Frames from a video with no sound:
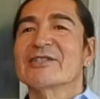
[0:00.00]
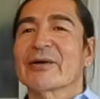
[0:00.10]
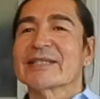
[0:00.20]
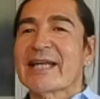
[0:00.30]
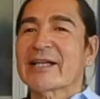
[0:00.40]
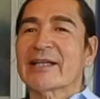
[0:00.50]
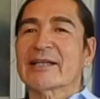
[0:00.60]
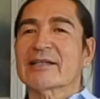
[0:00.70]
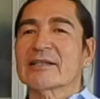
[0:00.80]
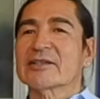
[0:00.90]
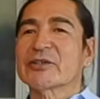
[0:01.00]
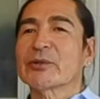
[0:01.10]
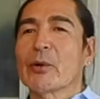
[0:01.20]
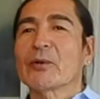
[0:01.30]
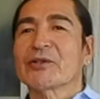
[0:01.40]
So as I
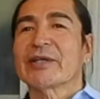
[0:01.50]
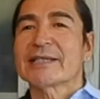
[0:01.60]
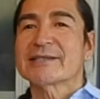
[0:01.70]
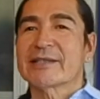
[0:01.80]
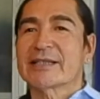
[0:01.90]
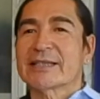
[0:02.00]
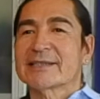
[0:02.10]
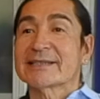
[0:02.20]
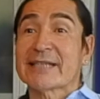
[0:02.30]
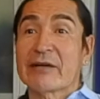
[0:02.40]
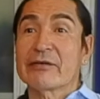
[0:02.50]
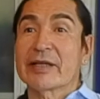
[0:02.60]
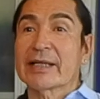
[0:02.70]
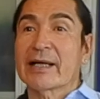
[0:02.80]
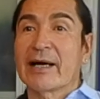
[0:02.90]
grew older, I started
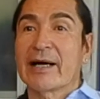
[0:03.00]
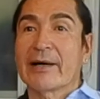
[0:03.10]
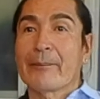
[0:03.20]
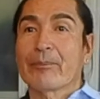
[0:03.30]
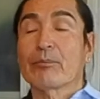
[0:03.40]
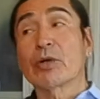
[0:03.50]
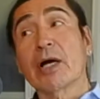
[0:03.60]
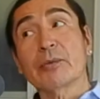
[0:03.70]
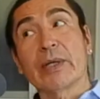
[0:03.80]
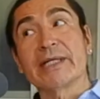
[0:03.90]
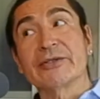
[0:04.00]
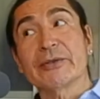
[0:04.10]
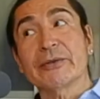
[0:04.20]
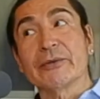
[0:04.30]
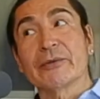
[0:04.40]
discovering Broadway too.